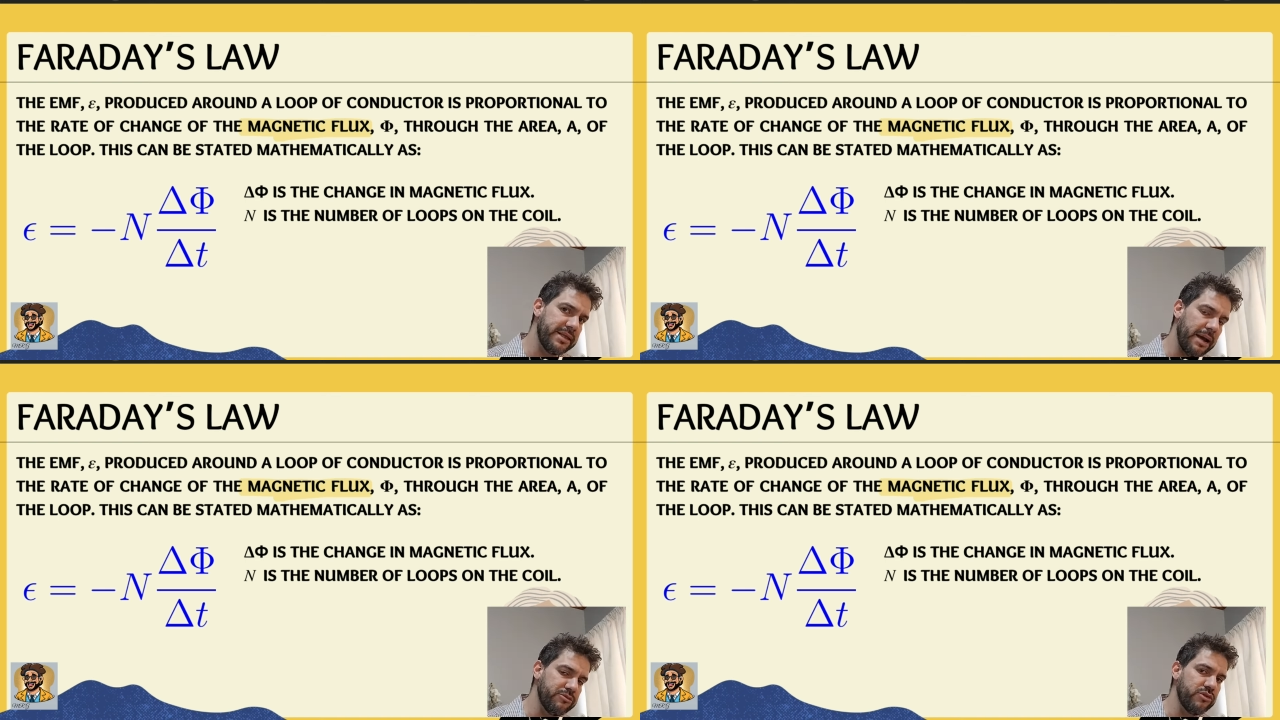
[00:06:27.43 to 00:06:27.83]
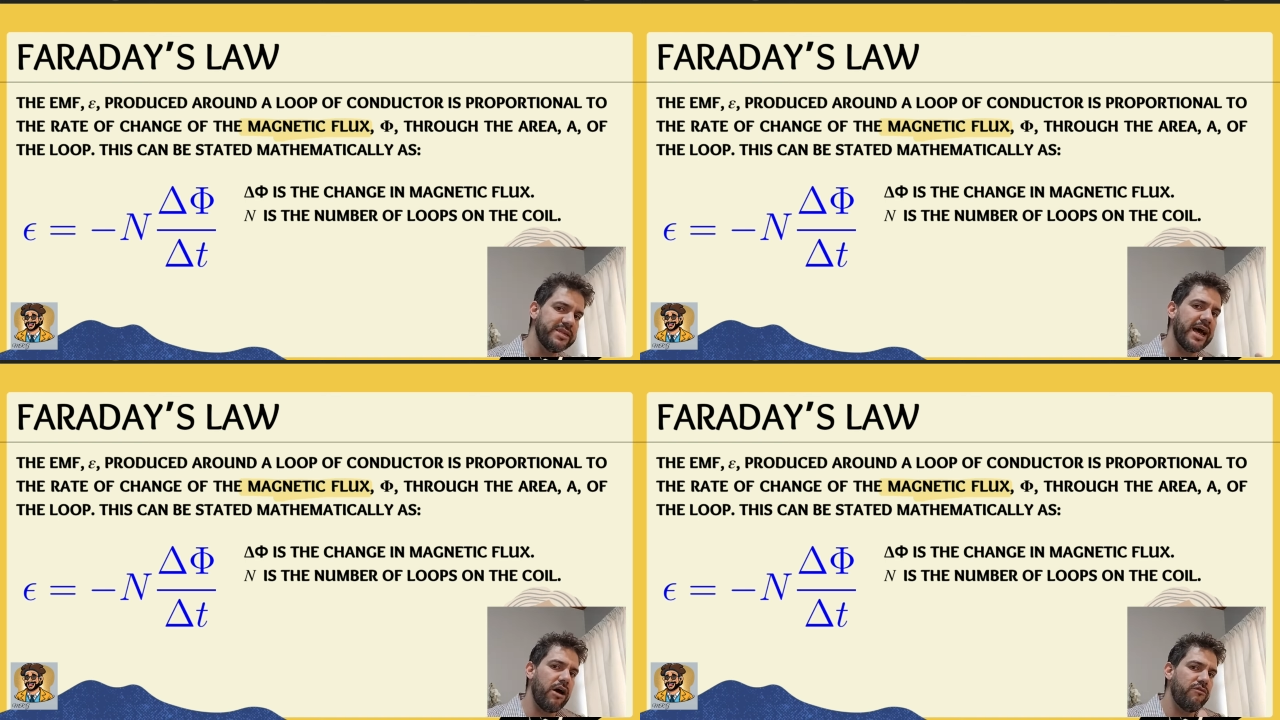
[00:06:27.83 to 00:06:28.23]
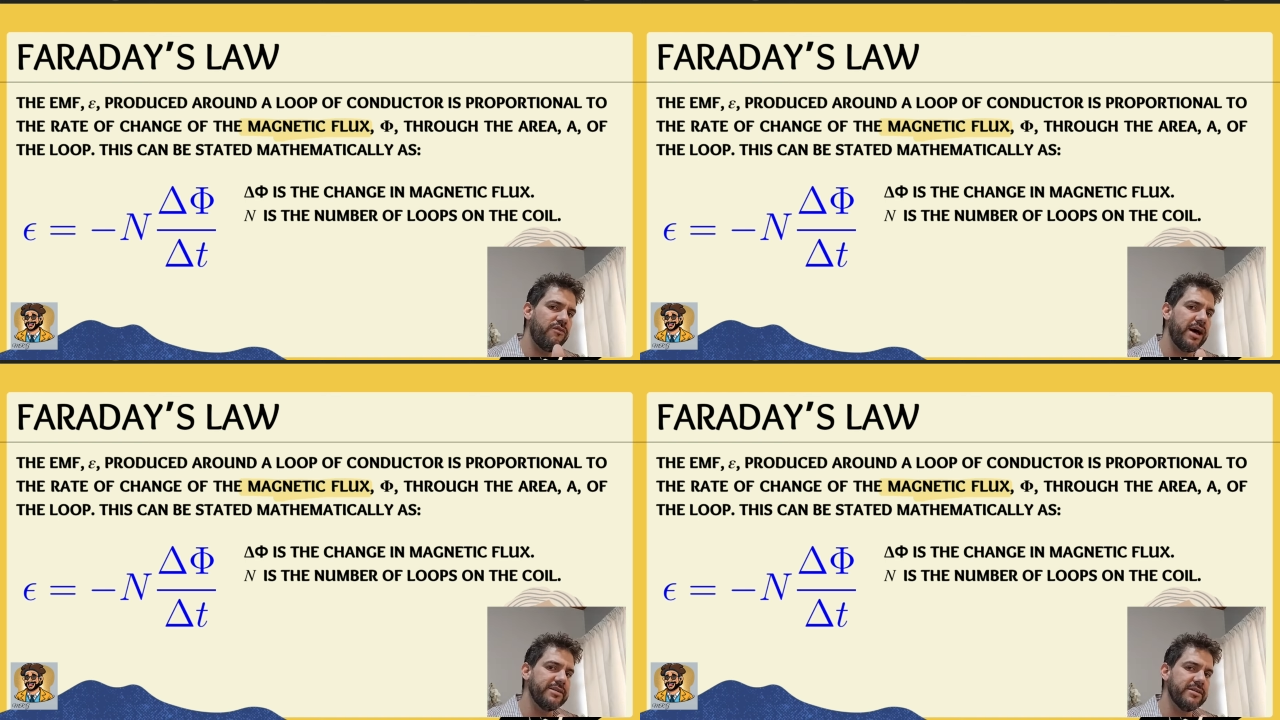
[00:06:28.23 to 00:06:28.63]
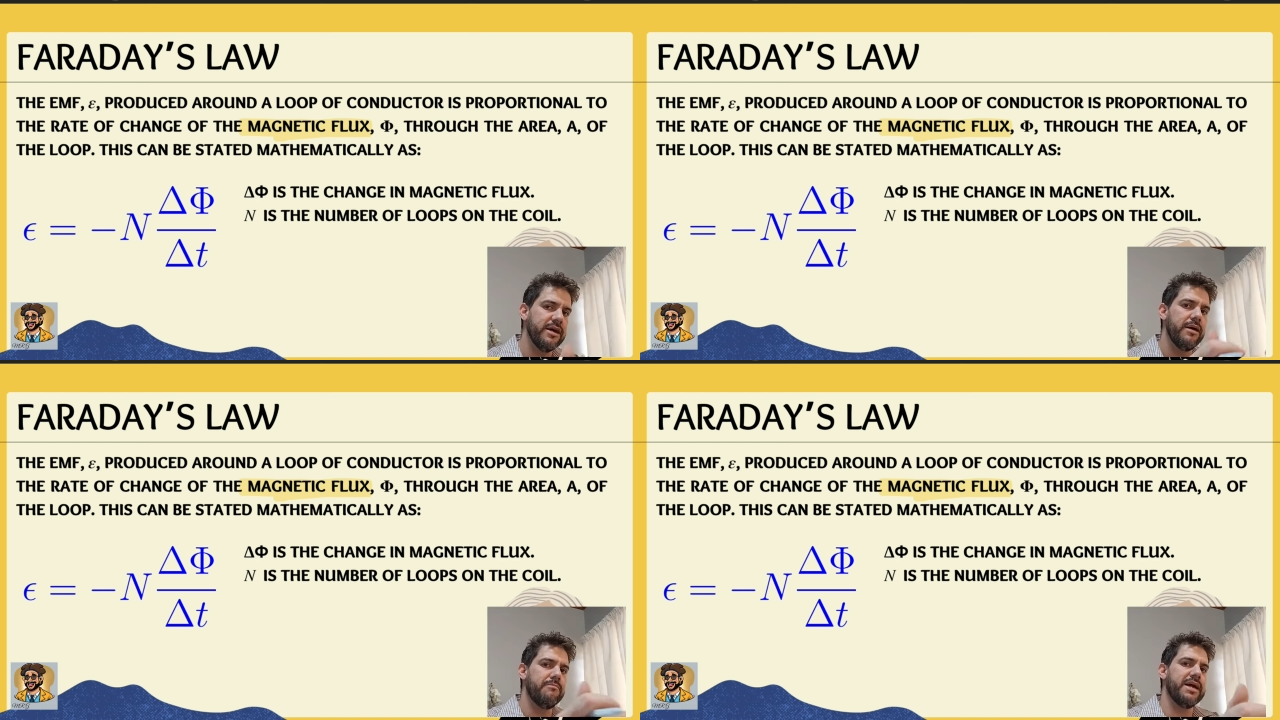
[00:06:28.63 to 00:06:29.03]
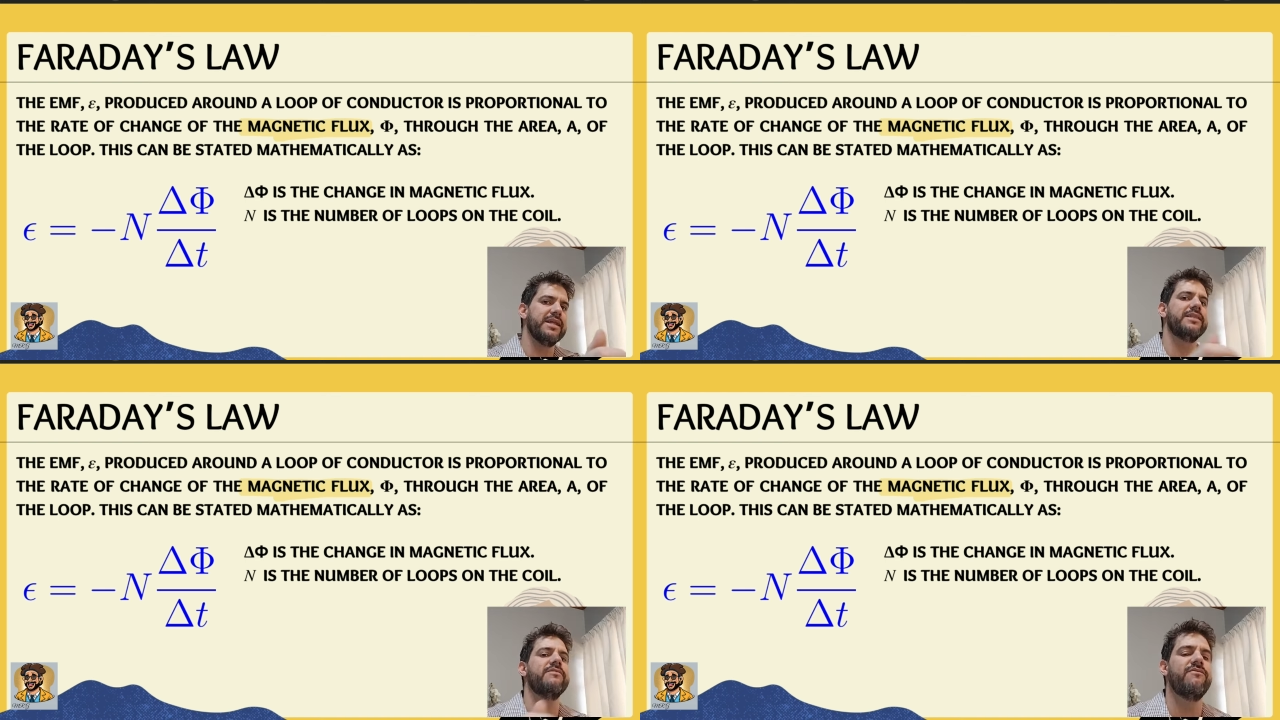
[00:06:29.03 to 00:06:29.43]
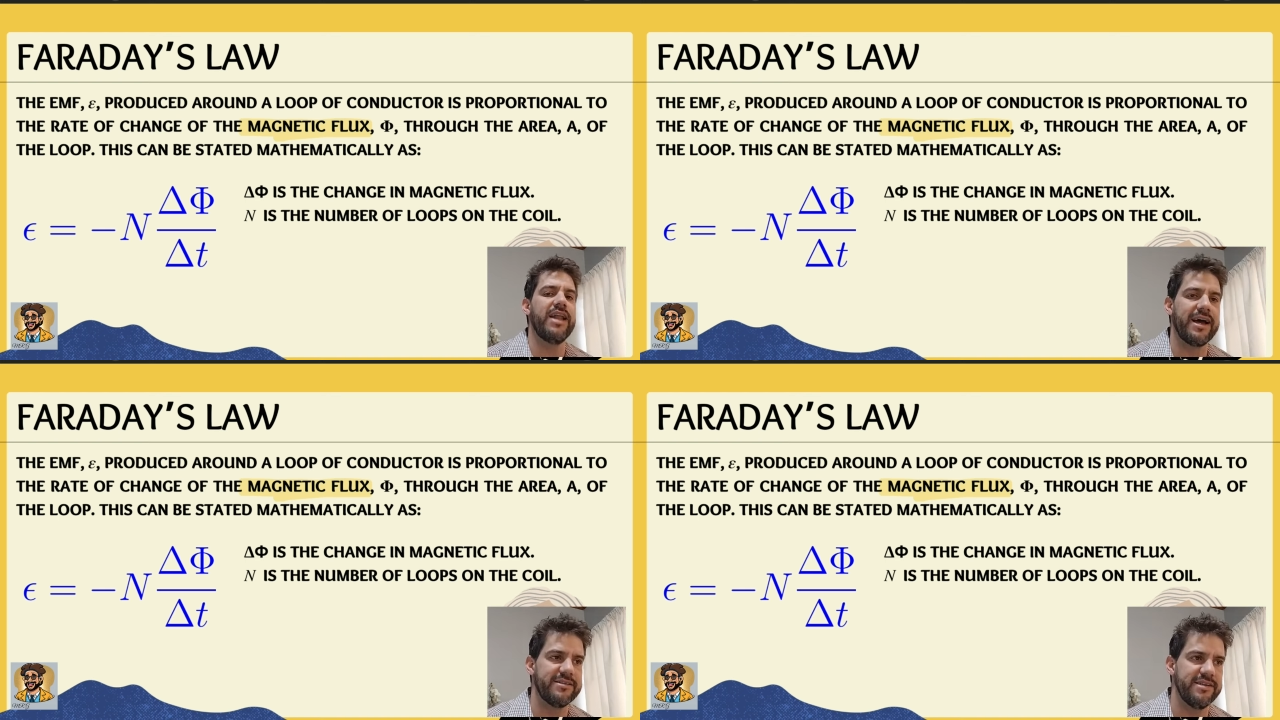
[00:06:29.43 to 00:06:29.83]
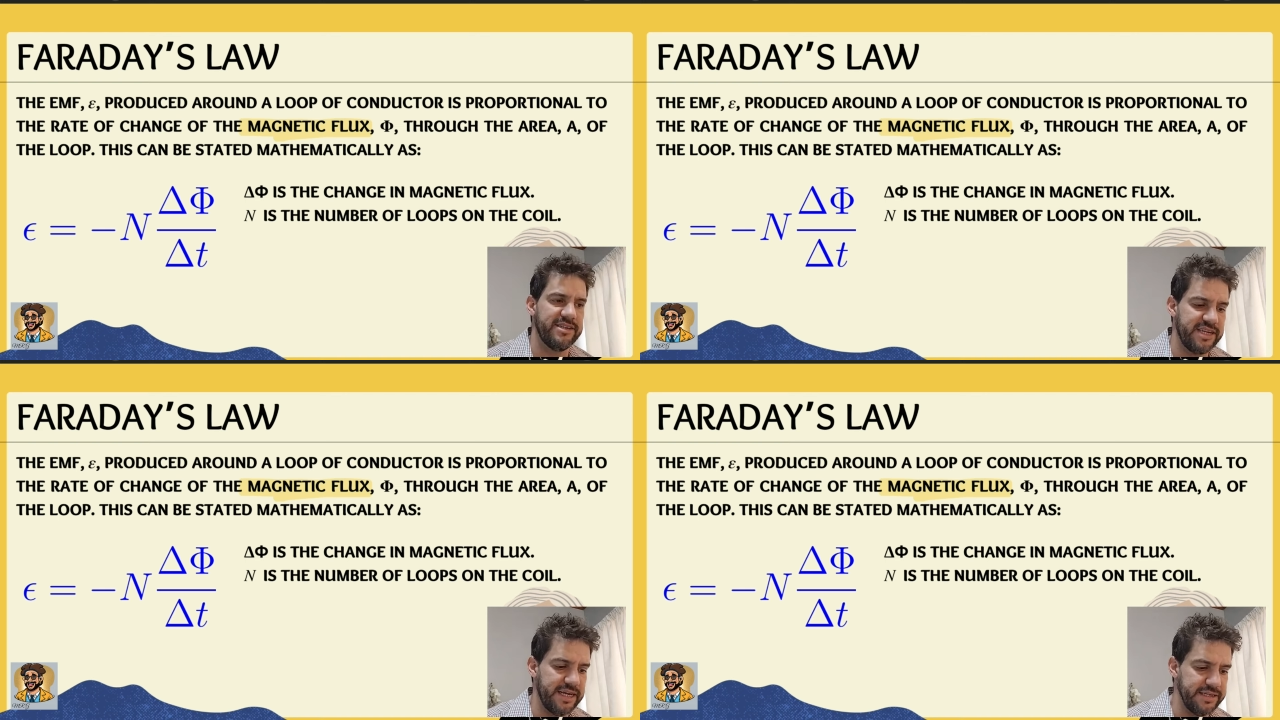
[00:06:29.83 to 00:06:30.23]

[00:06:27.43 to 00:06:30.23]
so it's how fast magnetic flux is changing.